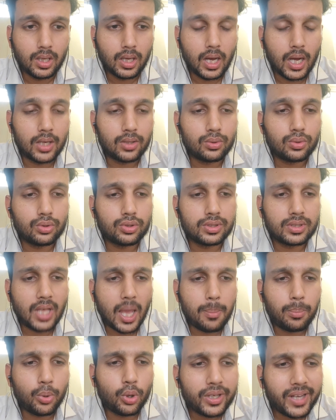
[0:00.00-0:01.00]
and to
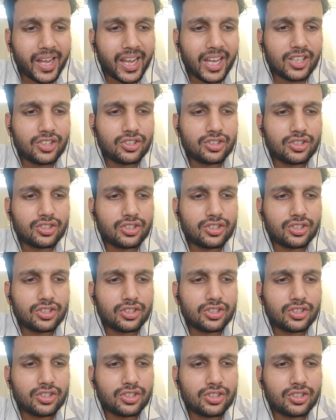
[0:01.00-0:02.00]
sabotage
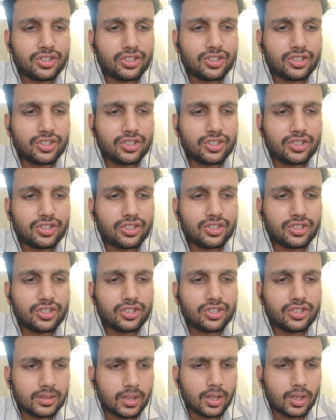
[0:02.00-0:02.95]
nationalist feeling.